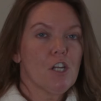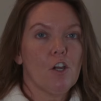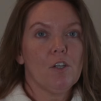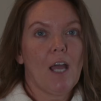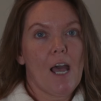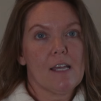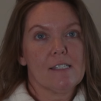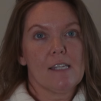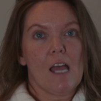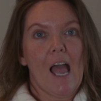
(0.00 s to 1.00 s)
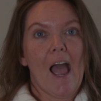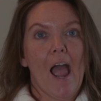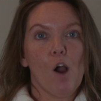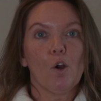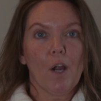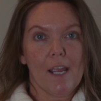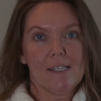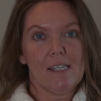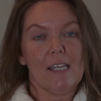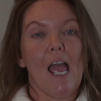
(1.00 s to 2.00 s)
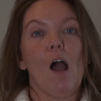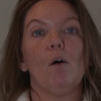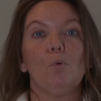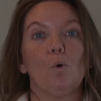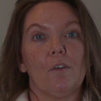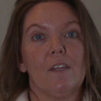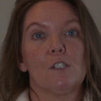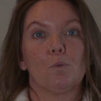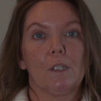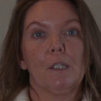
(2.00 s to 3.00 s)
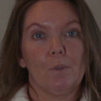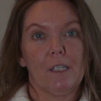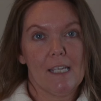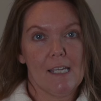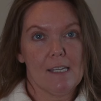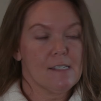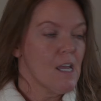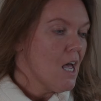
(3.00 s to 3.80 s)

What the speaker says: to show you guys how crazy and how important this really, really is.